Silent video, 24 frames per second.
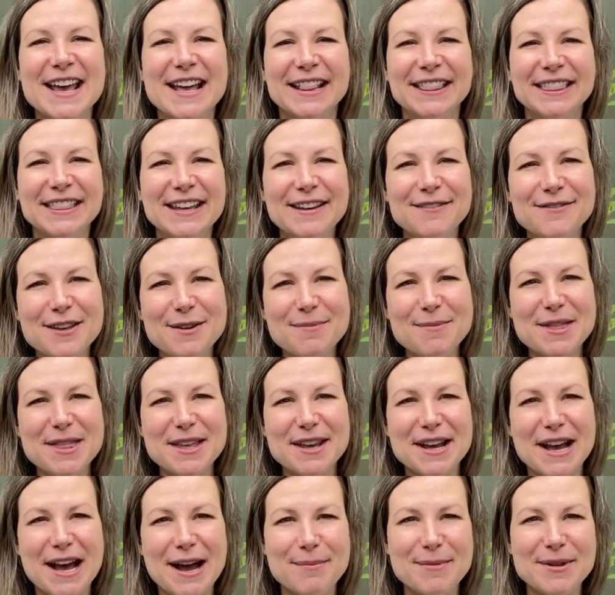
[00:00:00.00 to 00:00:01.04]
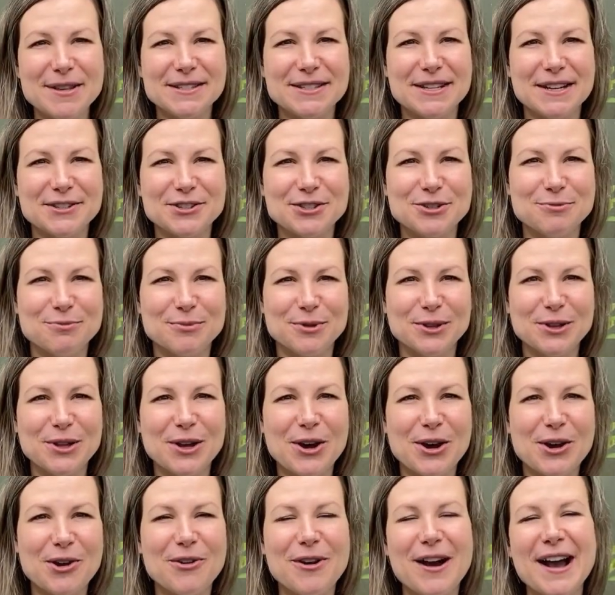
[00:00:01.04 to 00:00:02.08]
leave them in the comment section
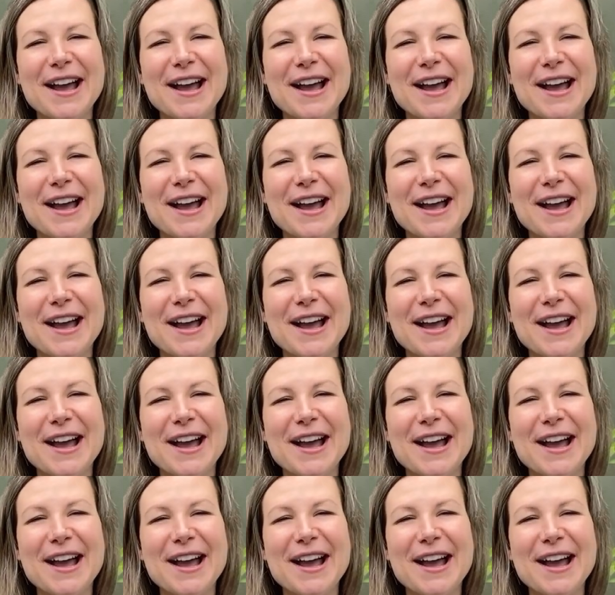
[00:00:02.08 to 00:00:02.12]
below.